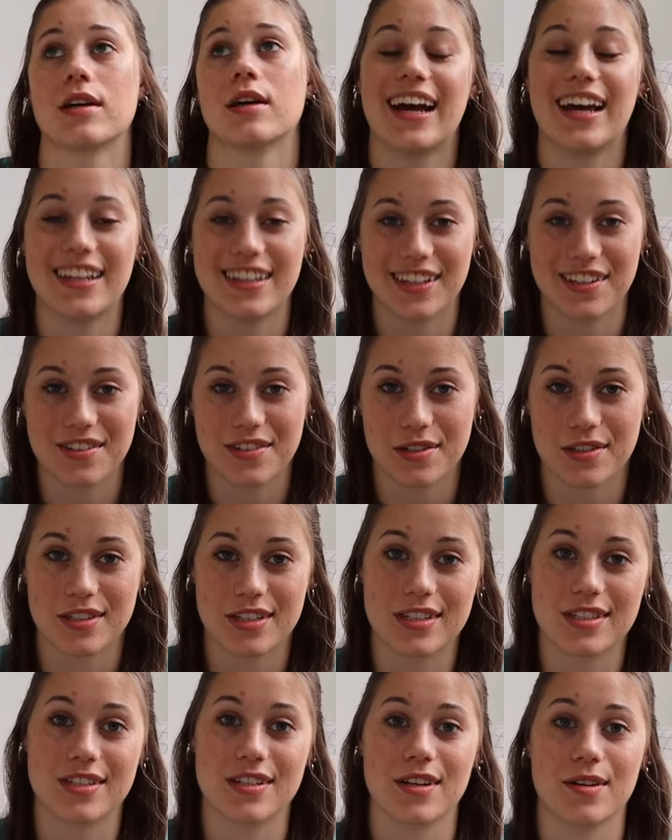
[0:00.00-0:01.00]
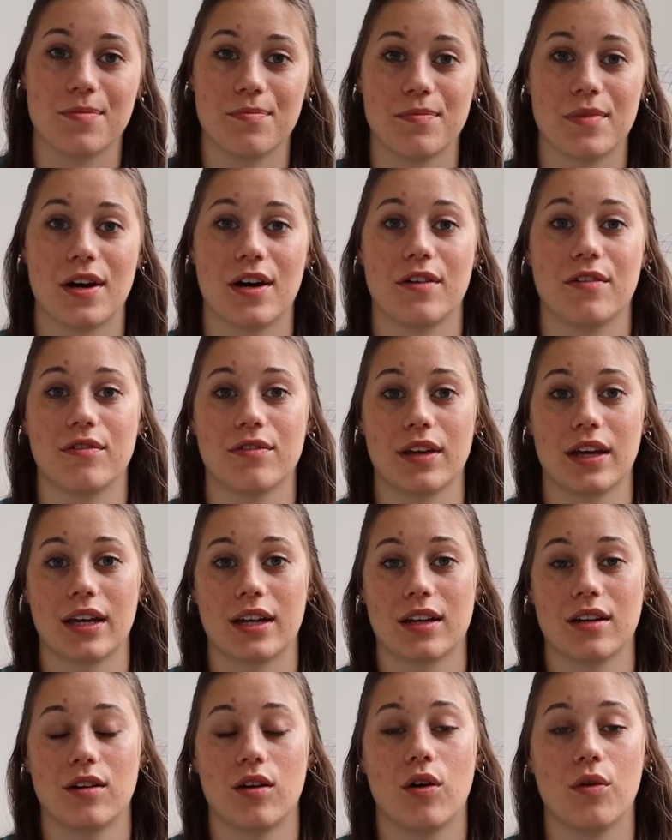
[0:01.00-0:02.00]
And there's a system of
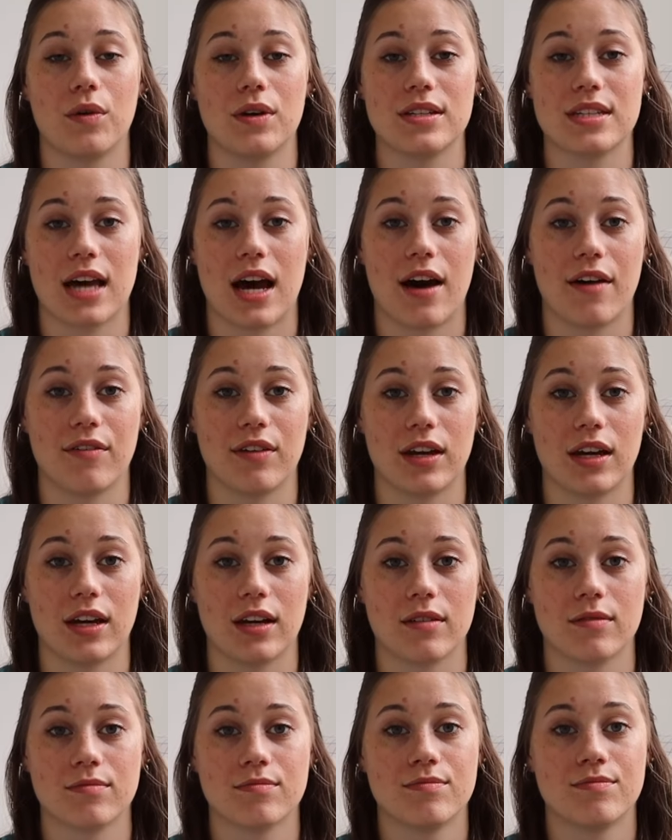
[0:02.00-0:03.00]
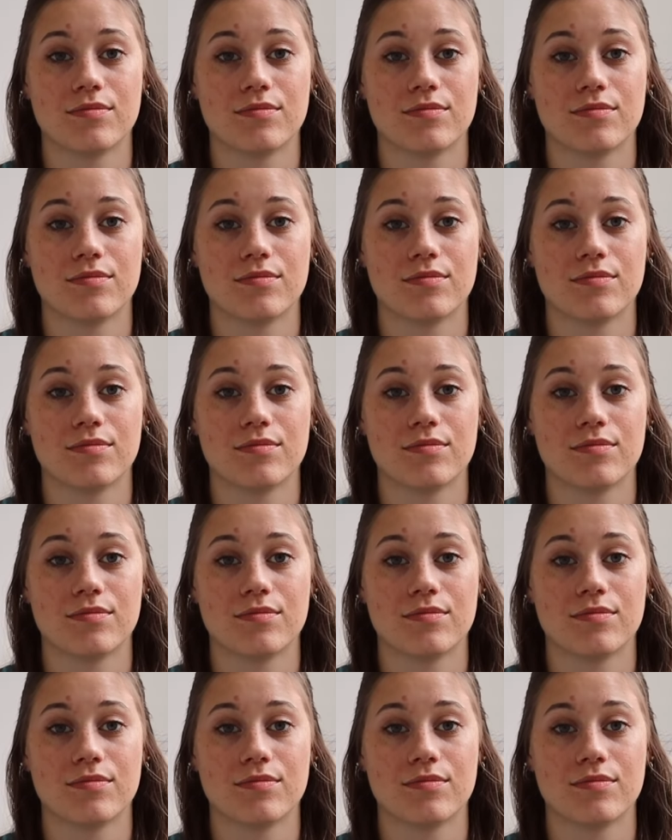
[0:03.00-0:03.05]
like always having